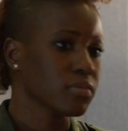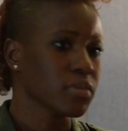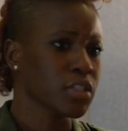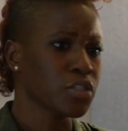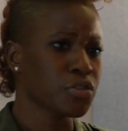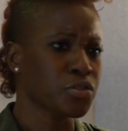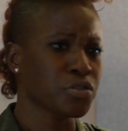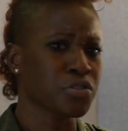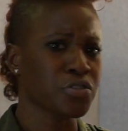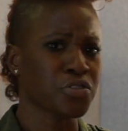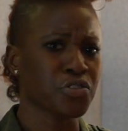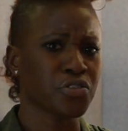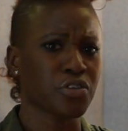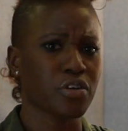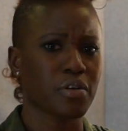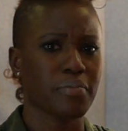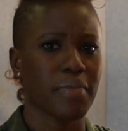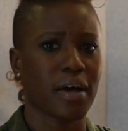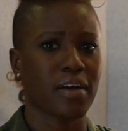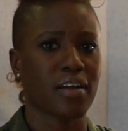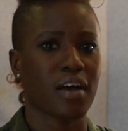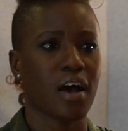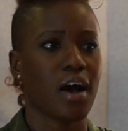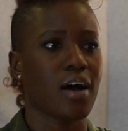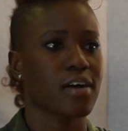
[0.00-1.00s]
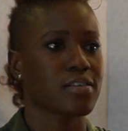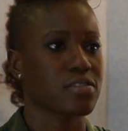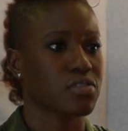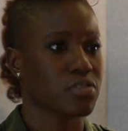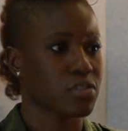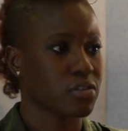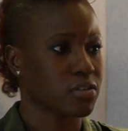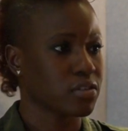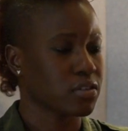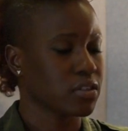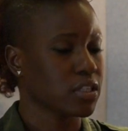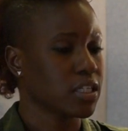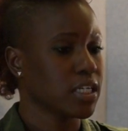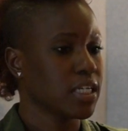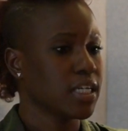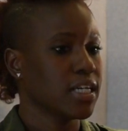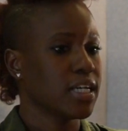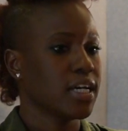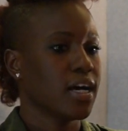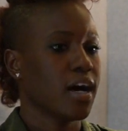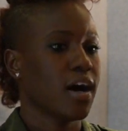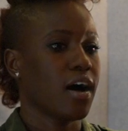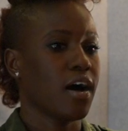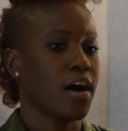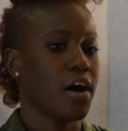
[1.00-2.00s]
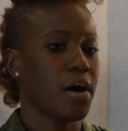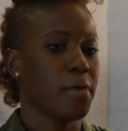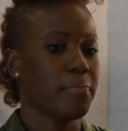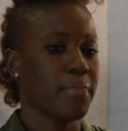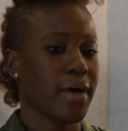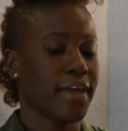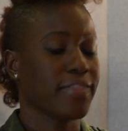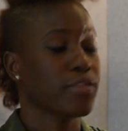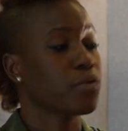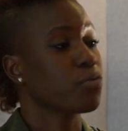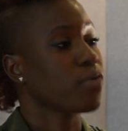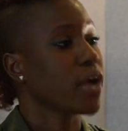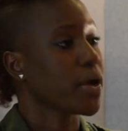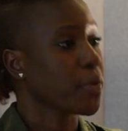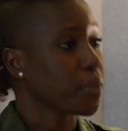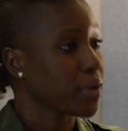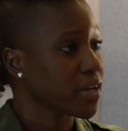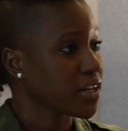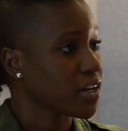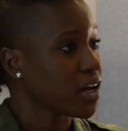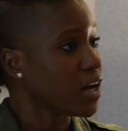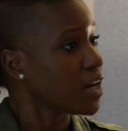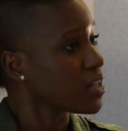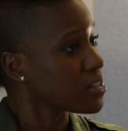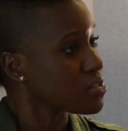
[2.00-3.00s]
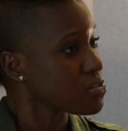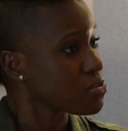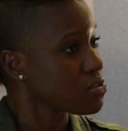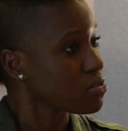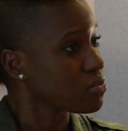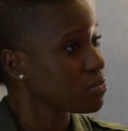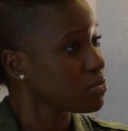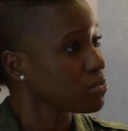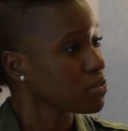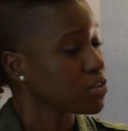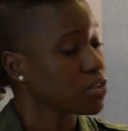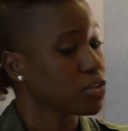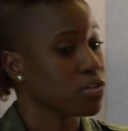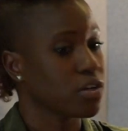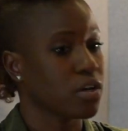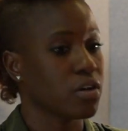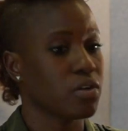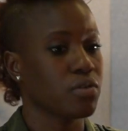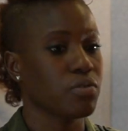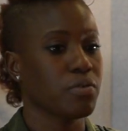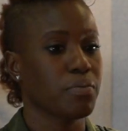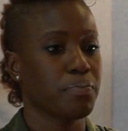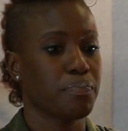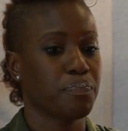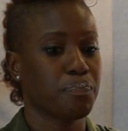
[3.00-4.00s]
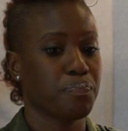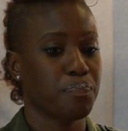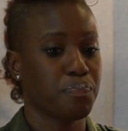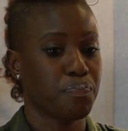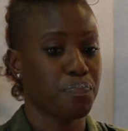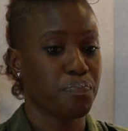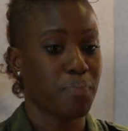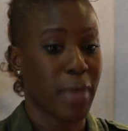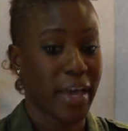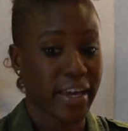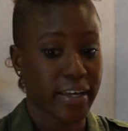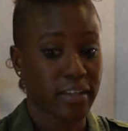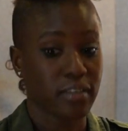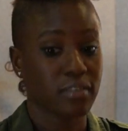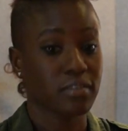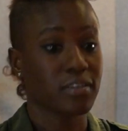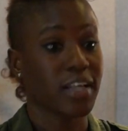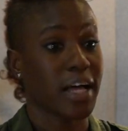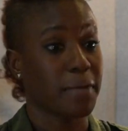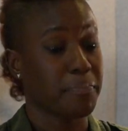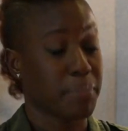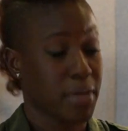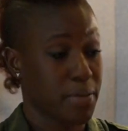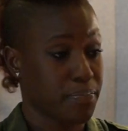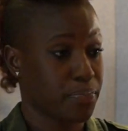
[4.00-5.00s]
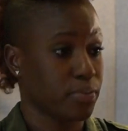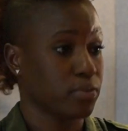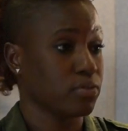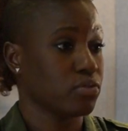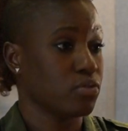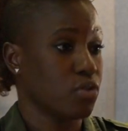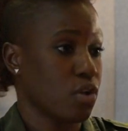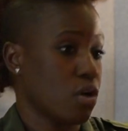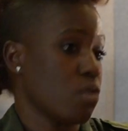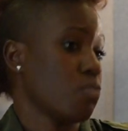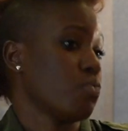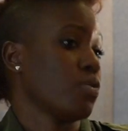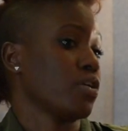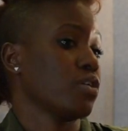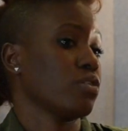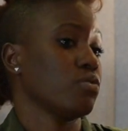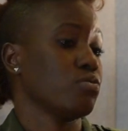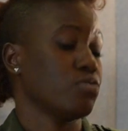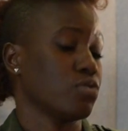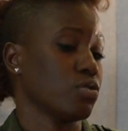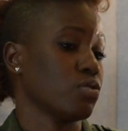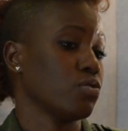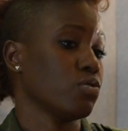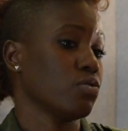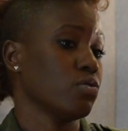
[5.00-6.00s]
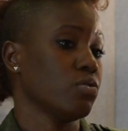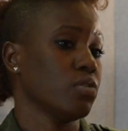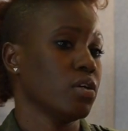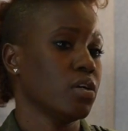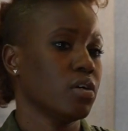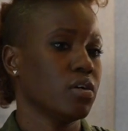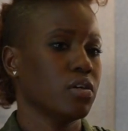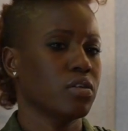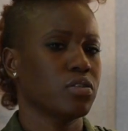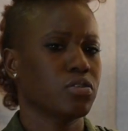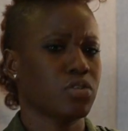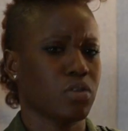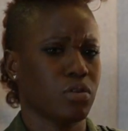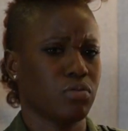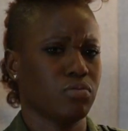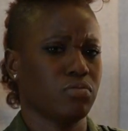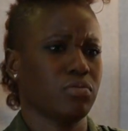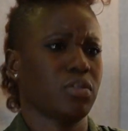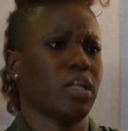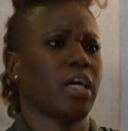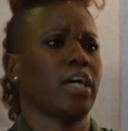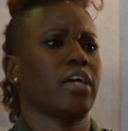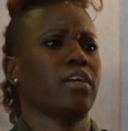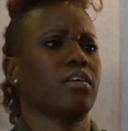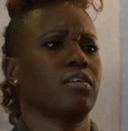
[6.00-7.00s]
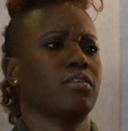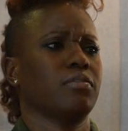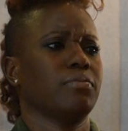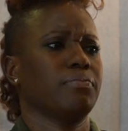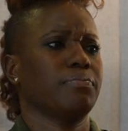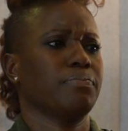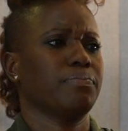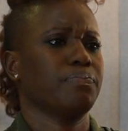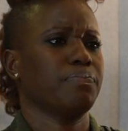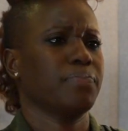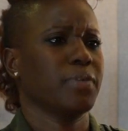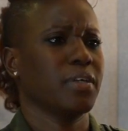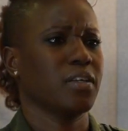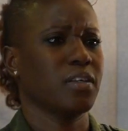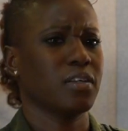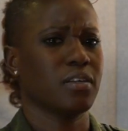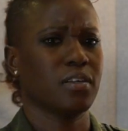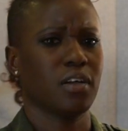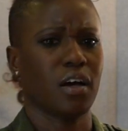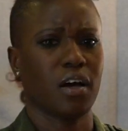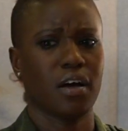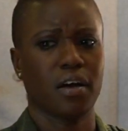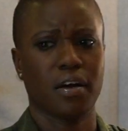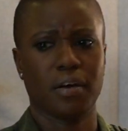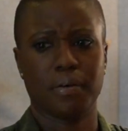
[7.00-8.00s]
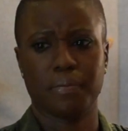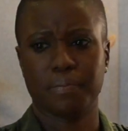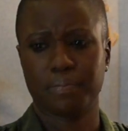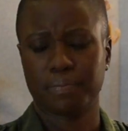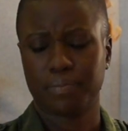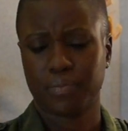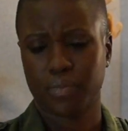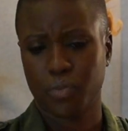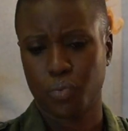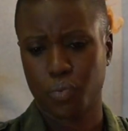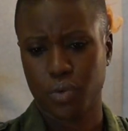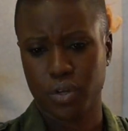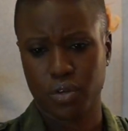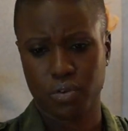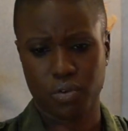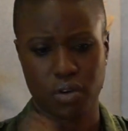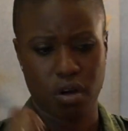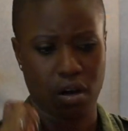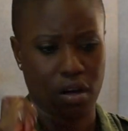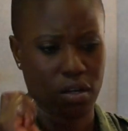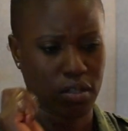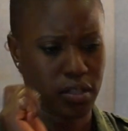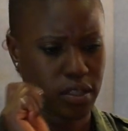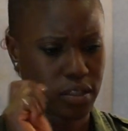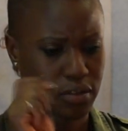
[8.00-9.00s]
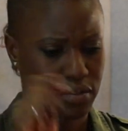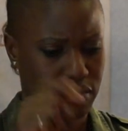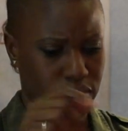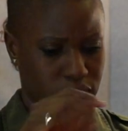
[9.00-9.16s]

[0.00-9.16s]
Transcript: So there's a certain amount of hustle um, and the right way to hustle, you know, make let people know what you do. Don't like be um, what do you call it